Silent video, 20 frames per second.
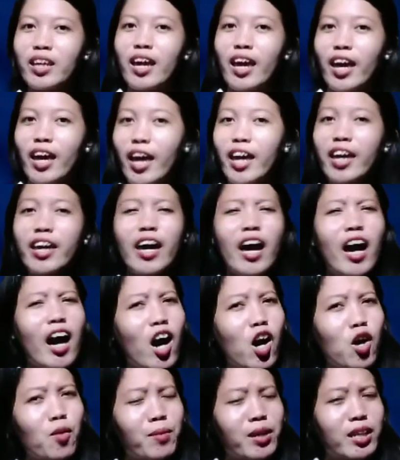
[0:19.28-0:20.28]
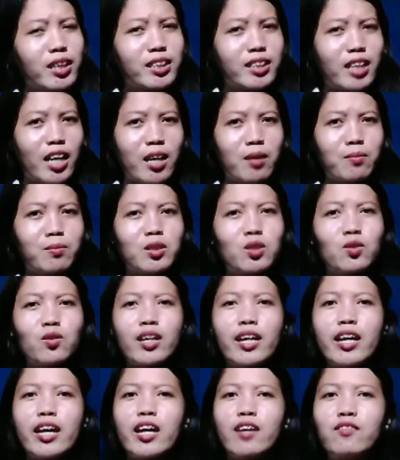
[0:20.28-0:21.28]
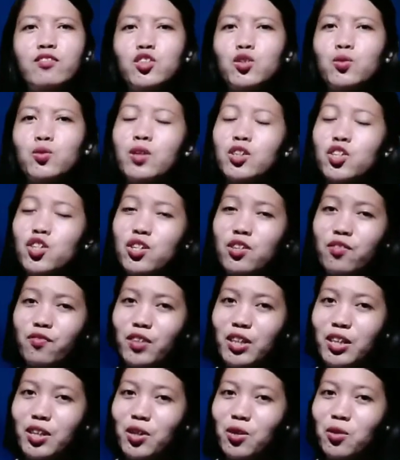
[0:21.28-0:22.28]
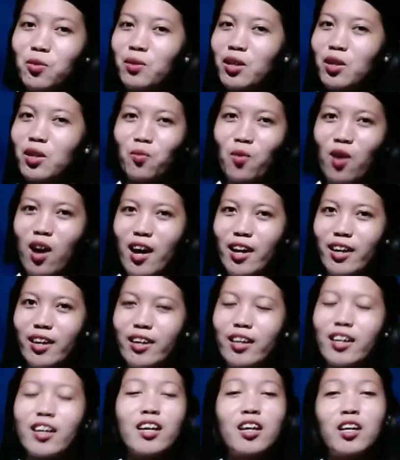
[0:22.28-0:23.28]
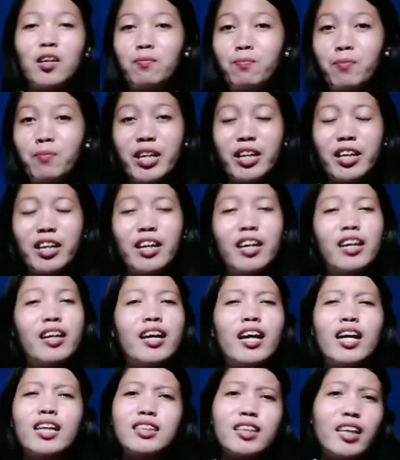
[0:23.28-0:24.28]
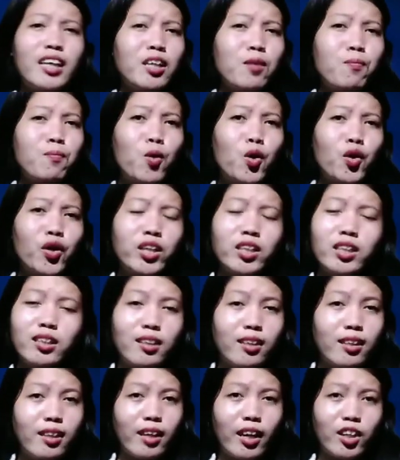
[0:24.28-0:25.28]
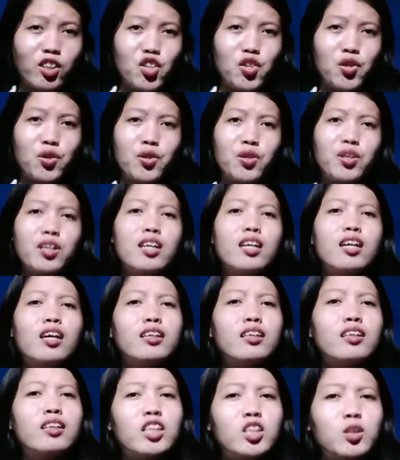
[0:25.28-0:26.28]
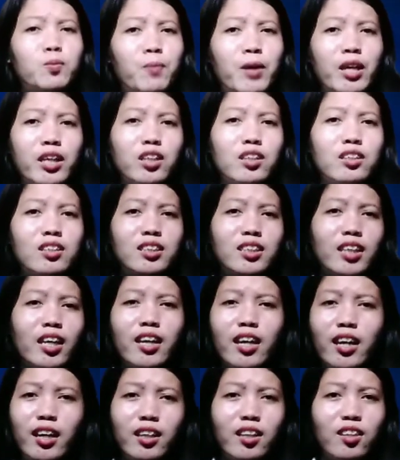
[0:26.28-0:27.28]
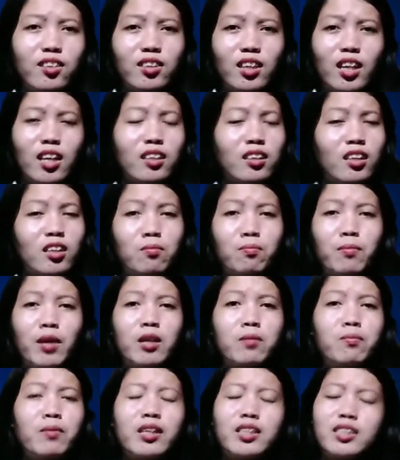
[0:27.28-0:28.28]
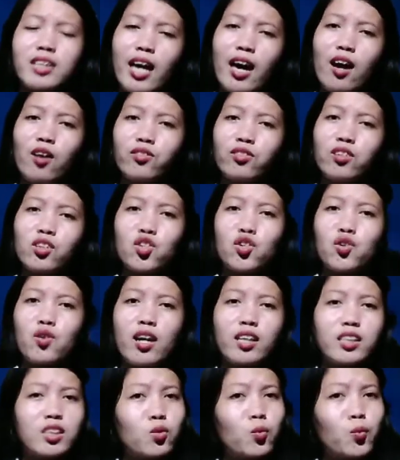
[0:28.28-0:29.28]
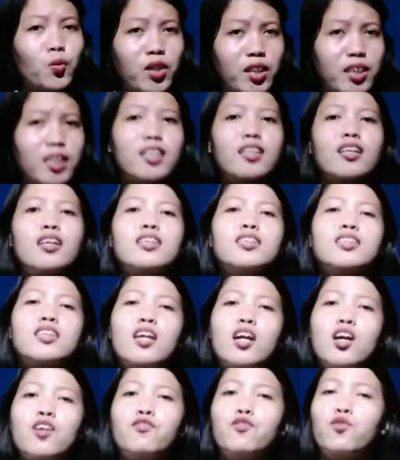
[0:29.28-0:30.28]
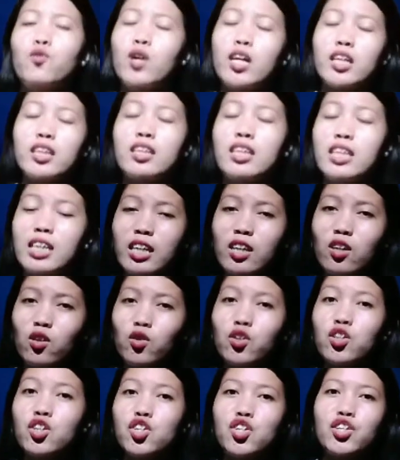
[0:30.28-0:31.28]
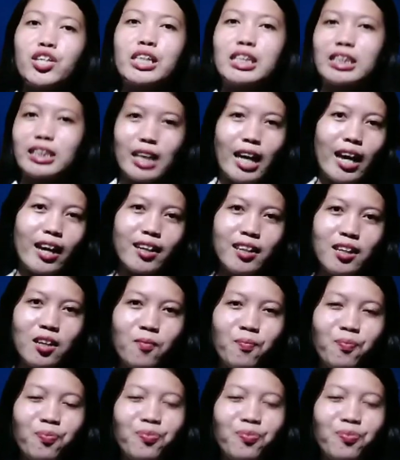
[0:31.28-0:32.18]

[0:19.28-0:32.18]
A. How many times do I have to watch the video and why? B. At any point in the lecture, did the speaker say anything that made me doubt the trustworthiness of what he or she said?